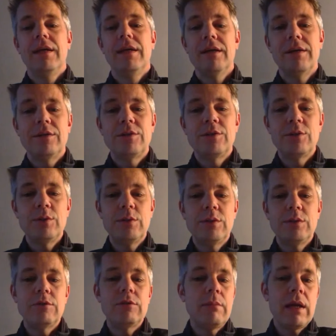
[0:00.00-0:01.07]

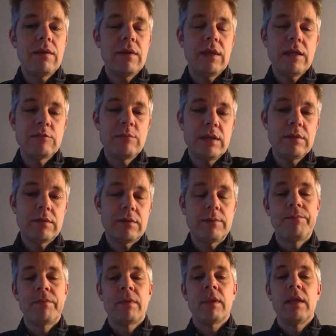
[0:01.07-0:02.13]
to make things
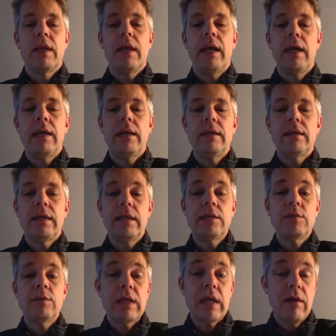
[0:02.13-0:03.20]
better. And that
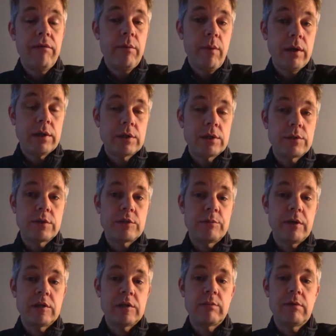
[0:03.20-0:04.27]
is what everyone is
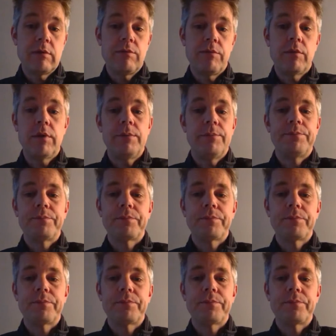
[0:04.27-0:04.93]
responsible for.